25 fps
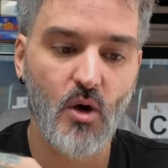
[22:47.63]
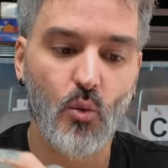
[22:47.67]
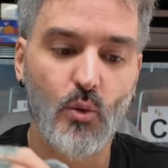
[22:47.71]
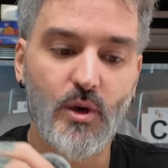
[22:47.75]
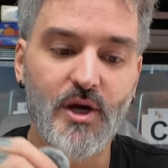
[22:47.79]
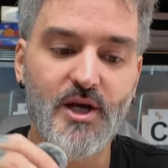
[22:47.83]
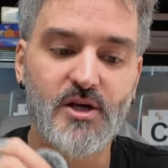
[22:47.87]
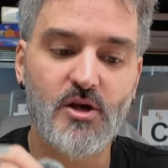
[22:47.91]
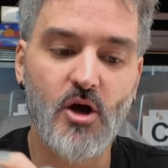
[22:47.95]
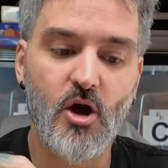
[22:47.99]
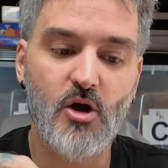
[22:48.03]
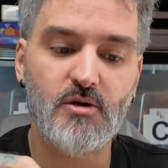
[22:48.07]

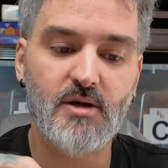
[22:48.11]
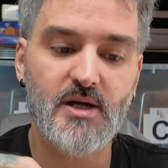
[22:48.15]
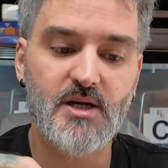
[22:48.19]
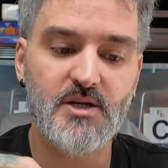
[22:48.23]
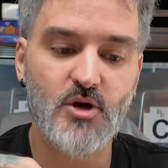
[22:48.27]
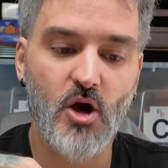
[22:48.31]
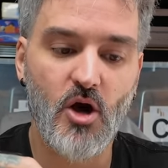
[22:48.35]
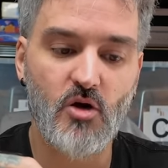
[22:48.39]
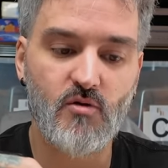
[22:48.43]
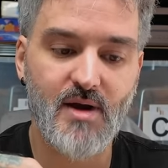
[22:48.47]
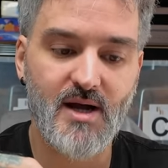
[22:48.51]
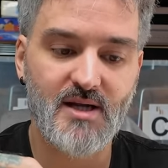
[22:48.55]
We can only
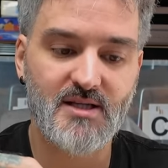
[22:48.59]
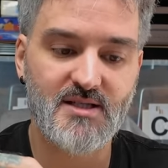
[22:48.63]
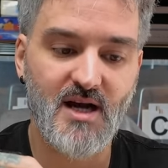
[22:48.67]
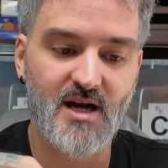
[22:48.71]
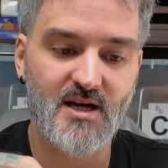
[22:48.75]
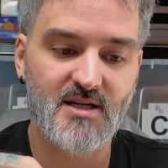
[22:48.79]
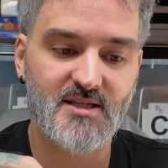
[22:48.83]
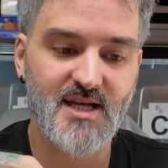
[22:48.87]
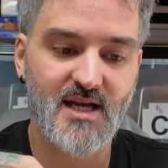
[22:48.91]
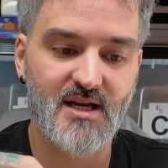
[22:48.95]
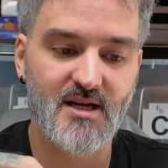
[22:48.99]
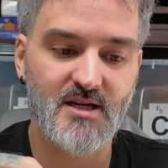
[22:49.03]
direct
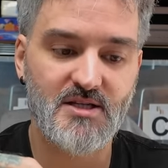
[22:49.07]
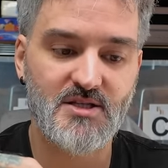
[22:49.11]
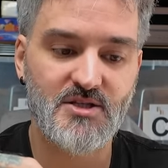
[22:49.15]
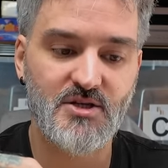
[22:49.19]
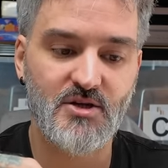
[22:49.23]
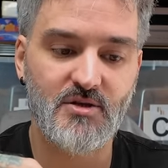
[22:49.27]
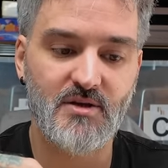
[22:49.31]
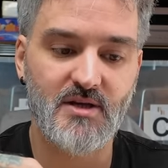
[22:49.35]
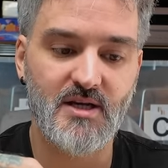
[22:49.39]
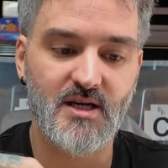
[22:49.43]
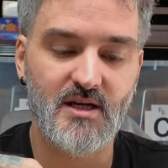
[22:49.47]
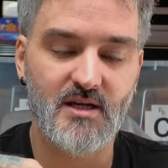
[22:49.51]
our sellers
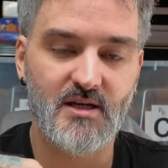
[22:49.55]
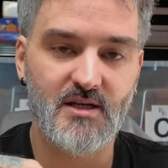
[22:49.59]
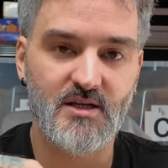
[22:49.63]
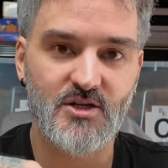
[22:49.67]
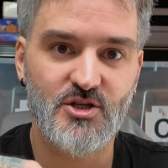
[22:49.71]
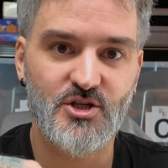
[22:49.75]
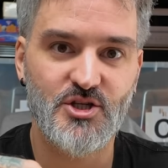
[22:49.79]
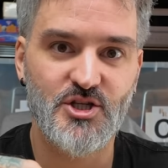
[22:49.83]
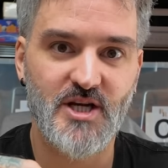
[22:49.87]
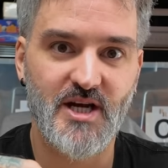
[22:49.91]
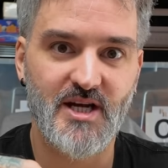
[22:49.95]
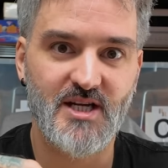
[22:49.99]
to the
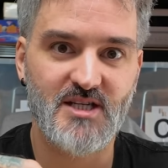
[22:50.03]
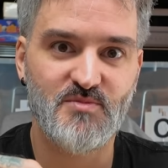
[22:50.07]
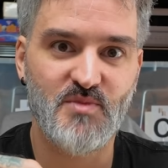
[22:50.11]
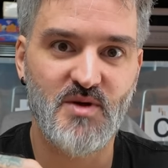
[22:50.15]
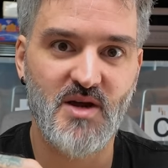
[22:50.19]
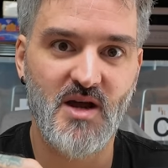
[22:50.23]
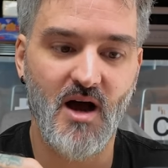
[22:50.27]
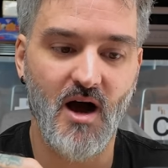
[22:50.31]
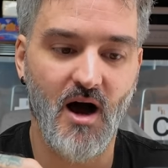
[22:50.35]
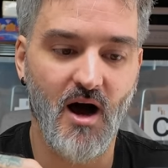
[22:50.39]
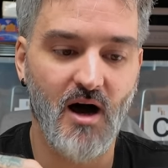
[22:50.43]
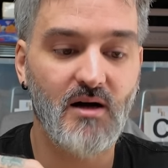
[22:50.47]

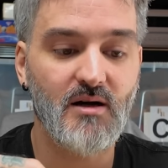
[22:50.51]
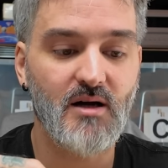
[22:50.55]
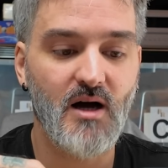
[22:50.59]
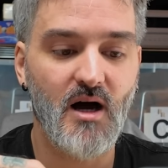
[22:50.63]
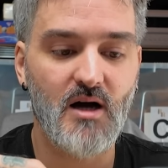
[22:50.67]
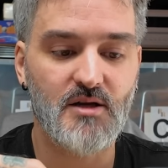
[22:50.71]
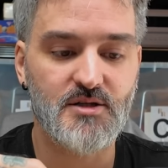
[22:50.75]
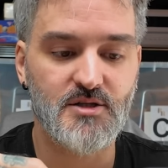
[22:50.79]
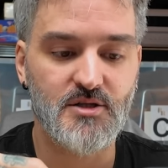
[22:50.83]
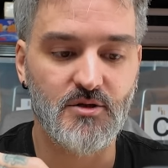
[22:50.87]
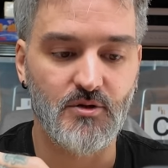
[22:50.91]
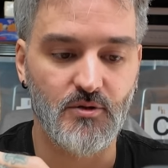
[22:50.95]
GSPR
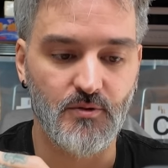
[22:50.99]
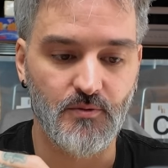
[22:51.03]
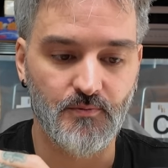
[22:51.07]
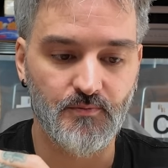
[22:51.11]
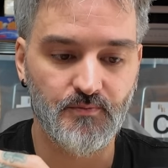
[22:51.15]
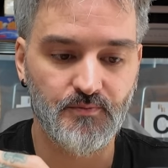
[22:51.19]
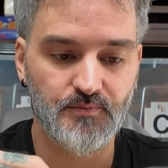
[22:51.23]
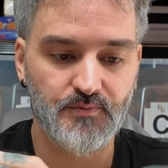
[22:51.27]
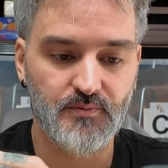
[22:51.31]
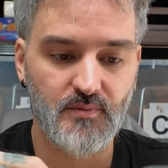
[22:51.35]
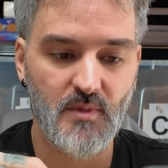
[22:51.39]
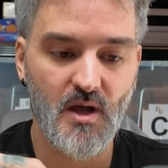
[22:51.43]
article.
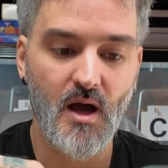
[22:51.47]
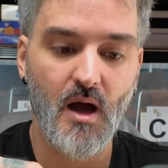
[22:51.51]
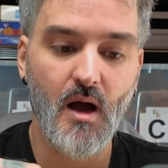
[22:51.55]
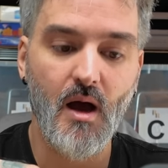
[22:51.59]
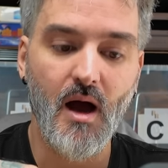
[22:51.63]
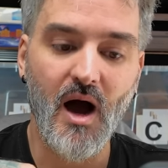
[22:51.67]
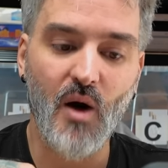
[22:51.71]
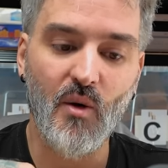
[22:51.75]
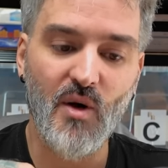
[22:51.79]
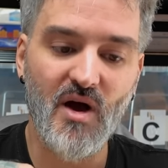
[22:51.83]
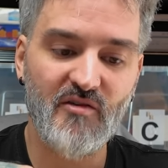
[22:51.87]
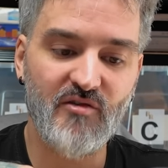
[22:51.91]

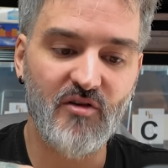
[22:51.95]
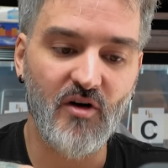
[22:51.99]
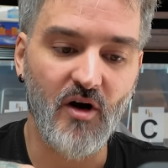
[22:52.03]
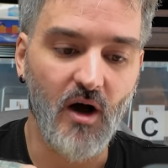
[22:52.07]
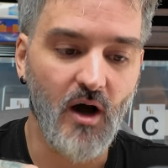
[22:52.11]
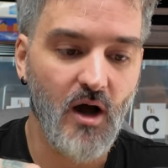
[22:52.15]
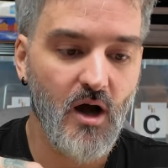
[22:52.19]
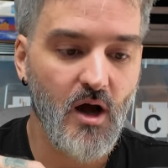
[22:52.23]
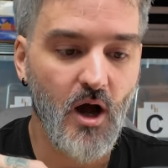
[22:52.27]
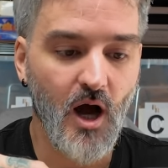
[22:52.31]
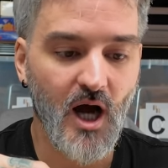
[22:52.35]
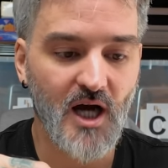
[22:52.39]

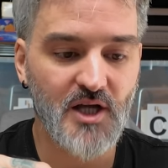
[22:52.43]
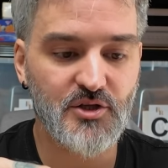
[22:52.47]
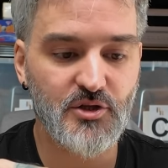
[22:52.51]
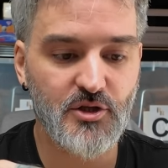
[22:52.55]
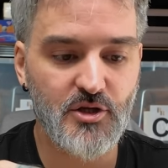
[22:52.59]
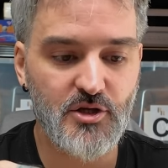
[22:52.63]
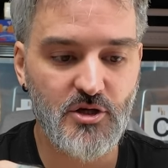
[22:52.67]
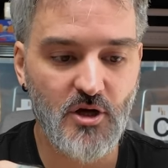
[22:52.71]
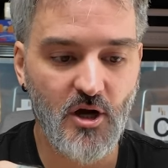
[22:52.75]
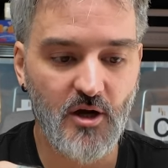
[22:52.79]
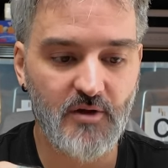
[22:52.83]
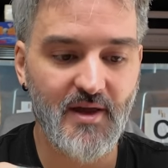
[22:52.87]
However, I
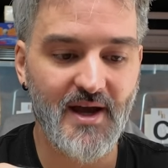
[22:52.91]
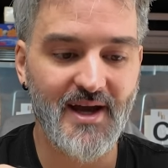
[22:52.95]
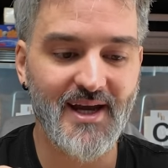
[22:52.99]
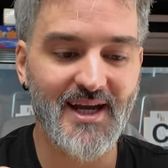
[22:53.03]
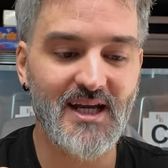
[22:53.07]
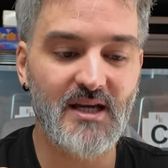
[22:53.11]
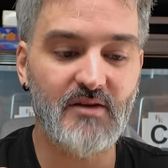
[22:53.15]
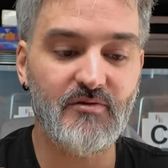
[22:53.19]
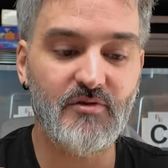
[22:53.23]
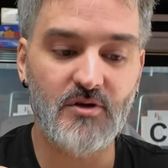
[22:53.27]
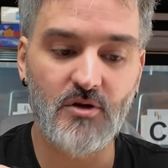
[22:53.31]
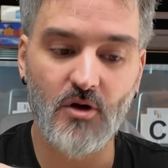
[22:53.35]
do know that
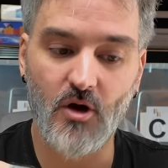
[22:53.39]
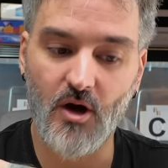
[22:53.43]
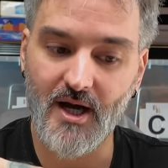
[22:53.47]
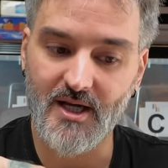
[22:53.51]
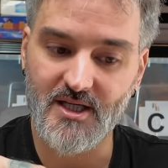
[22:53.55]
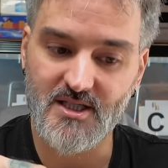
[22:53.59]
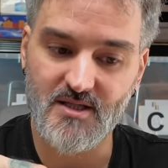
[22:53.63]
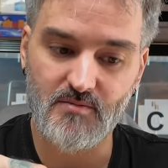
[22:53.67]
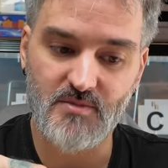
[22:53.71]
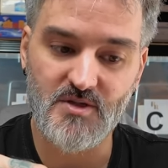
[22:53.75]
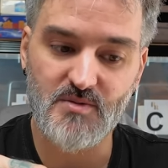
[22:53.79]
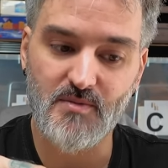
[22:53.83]
even
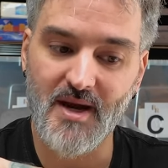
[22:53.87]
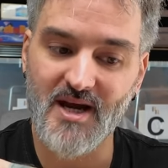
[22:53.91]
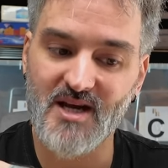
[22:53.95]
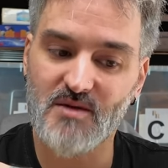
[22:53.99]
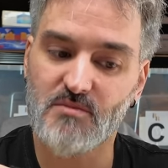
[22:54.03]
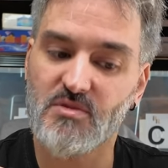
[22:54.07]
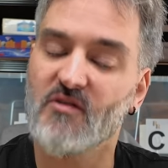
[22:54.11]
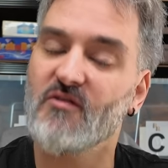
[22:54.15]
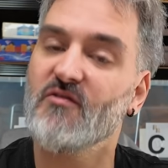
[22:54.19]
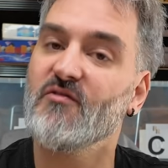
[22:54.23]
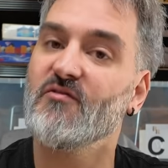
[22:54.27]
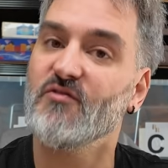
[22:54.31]
items
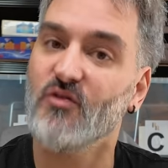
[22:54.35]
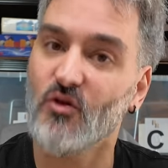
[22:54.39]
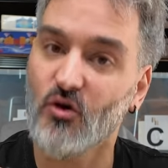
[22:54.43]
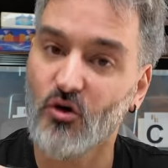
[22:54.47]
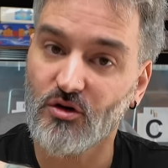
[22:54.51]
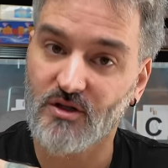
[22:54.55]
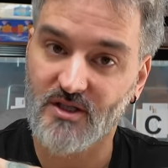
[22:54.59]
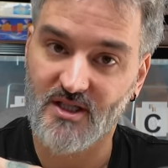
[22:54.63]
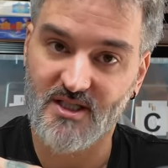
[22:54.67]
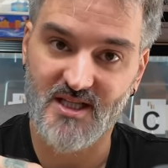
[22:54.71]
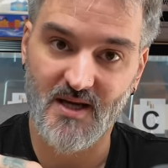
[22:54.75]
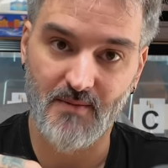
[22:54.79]
made
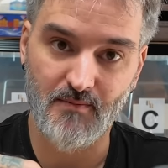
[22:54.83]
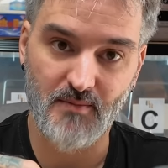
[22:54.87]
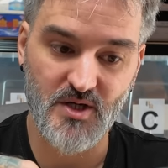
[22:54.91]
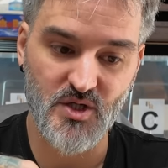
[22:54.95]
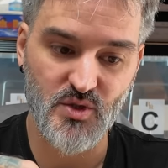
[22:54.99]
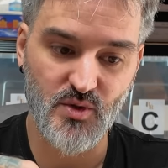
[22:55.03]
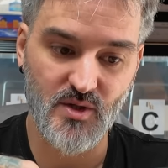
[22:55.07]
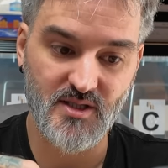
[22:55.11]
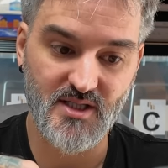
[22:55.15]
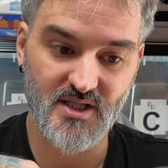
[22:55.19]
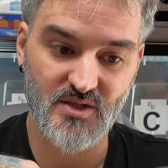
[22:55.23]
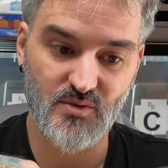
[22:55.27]
before December
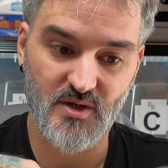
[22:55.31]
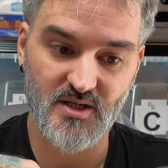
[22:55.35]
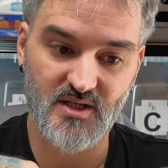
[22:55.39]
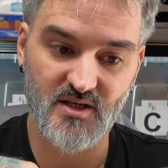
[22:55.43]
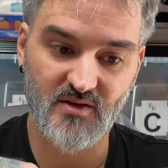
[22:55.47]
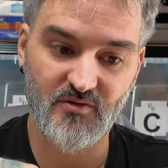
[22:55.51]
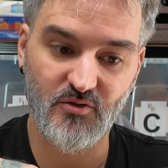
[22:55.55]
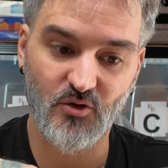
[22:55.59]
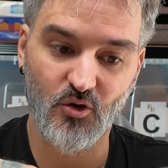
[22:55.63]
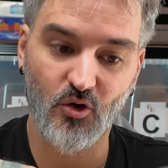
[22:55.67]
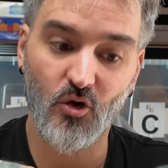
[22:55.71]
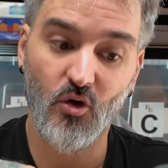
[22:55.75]

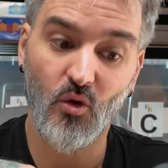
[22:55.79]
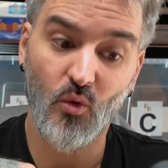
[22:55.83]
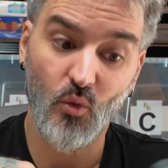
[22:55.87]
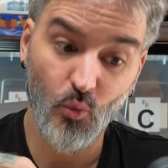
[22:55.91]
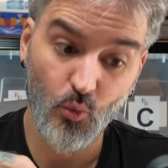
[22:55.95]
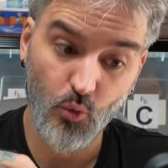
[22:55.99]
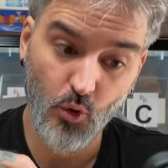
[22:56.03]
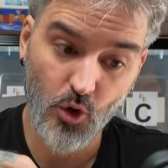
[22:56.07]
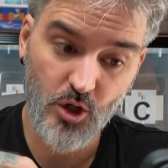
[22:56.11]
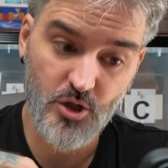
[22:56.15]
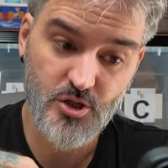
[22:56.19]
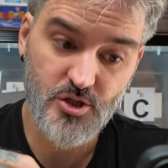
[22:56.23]
2024
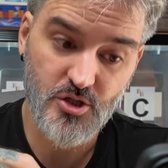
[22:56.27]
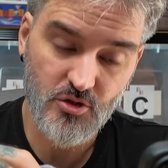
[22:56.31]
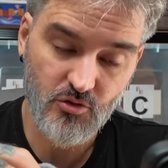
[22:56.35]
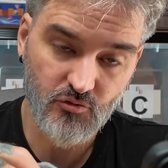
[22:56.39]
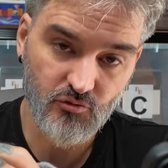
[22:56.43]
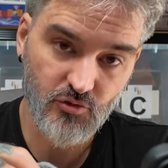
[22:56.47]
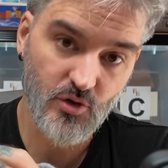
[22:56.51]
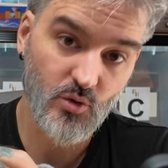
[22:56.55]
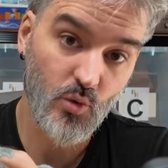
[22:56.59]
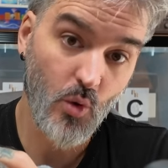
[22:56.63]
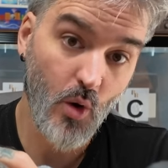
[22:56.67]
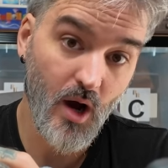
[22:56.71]
would
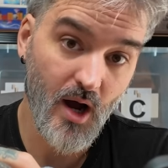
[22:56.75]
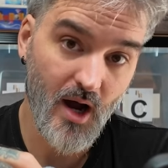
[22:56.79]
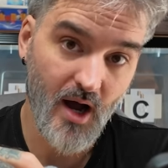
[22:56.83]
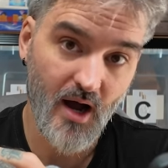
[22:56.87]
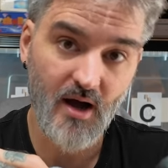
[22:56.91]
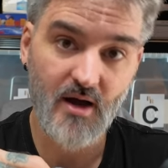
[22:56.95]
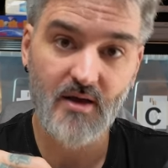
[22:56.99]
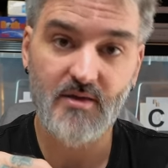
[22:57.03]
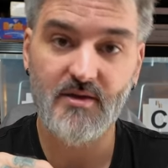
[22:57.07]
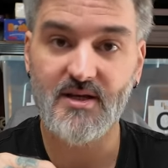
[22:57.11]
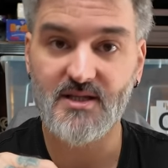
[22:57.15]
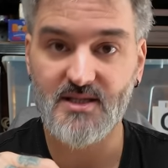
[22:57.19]

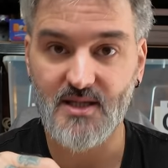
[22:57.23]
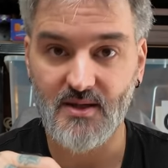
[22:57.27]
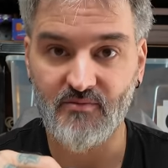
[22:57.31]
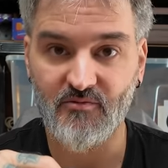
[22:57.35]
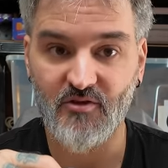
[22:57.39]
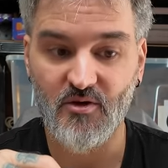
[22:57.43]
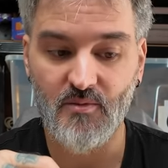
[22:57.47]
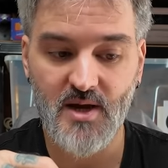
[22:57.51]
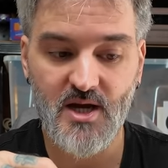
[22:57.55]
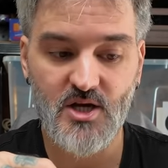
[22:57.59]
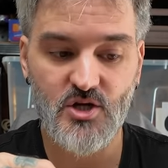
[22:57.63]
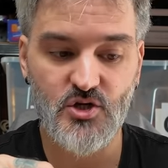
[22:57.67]
require this
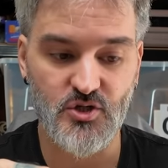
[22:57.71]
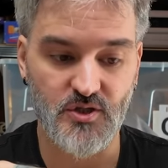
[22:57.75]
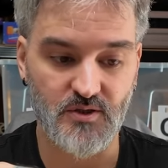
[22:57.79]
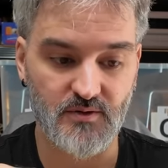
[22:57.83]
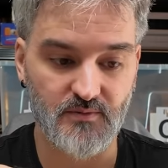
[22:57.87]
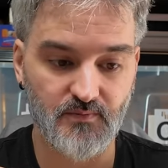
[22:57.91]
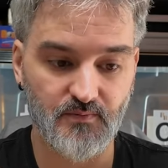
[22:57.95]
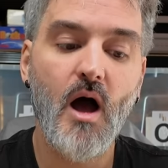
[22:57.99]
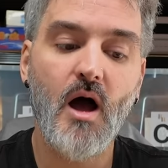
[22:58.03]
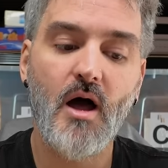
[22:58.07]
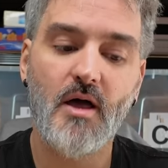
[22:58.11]
information.